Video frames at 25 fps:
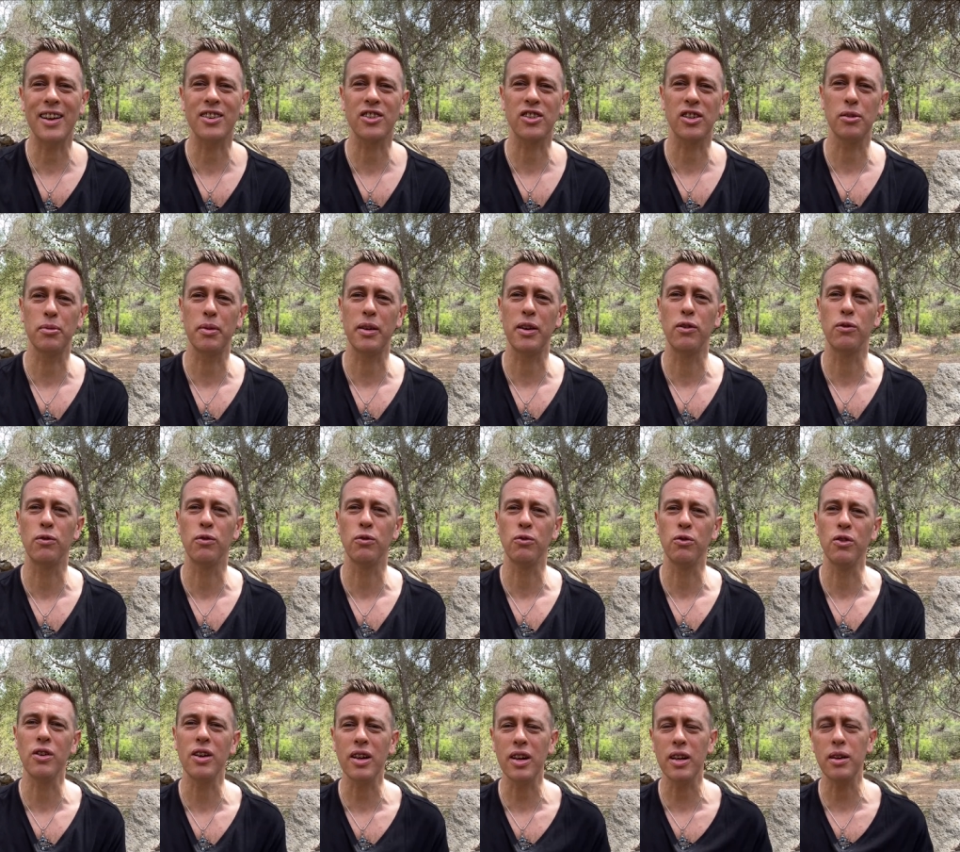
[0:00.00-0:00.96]
actually be
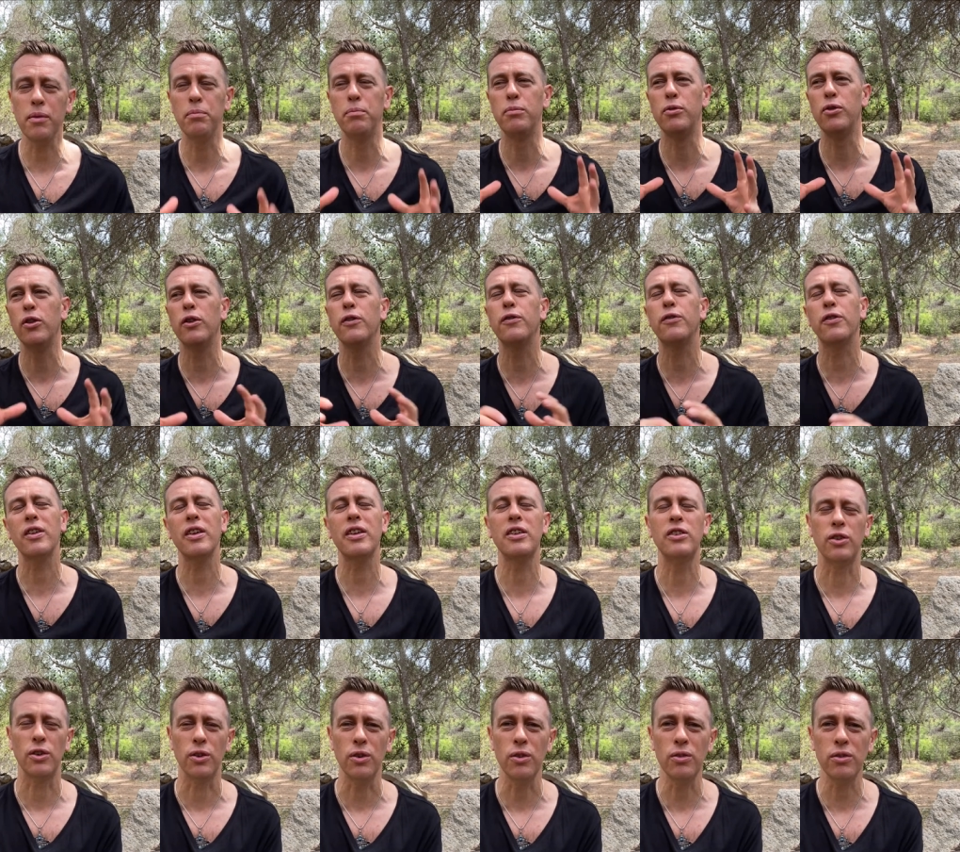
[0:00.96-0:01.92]
really
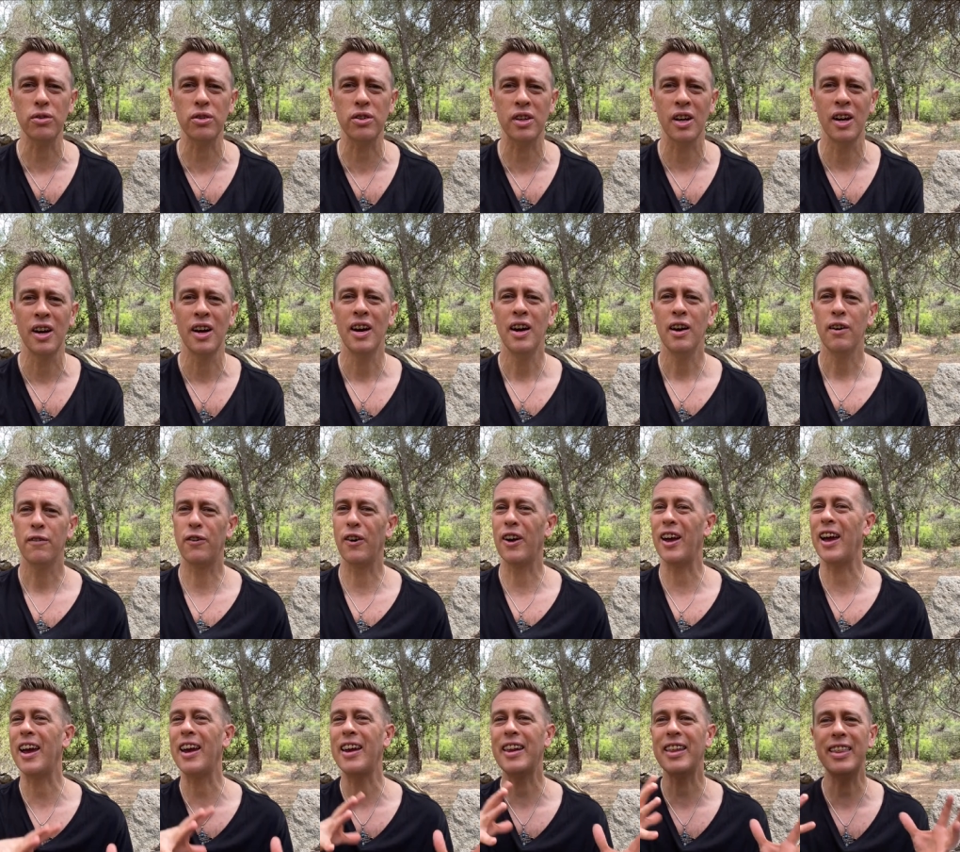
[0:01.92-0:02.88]
beautifully used
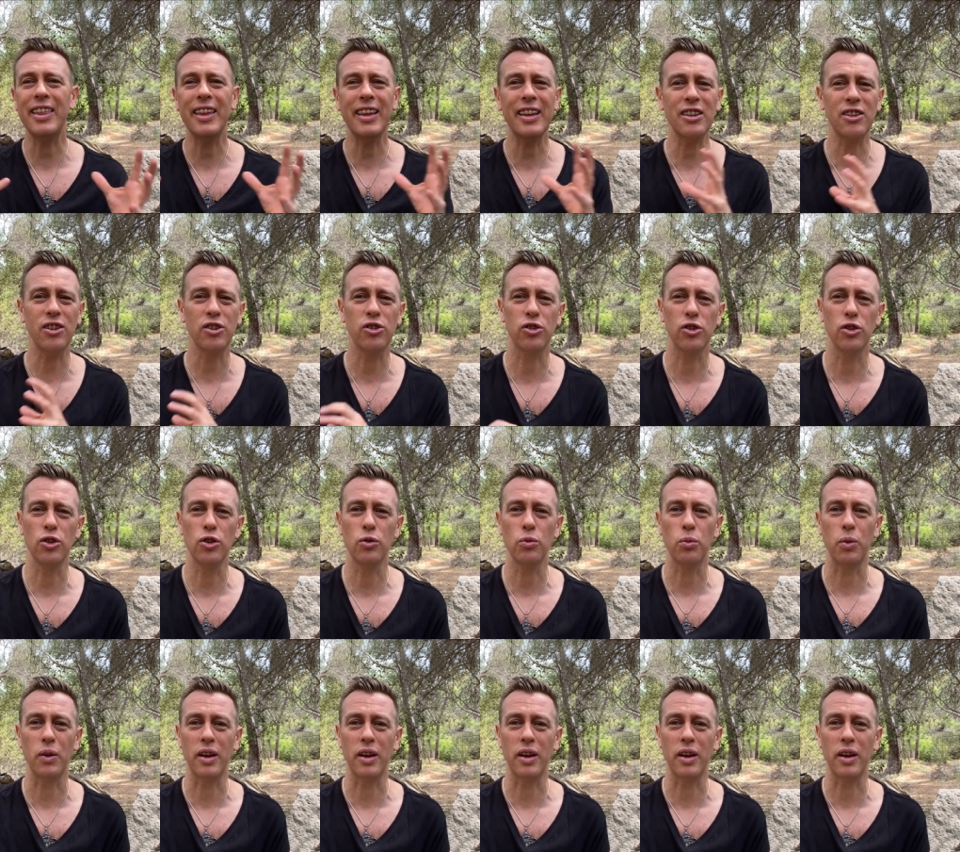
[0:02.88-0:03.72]
for anything to do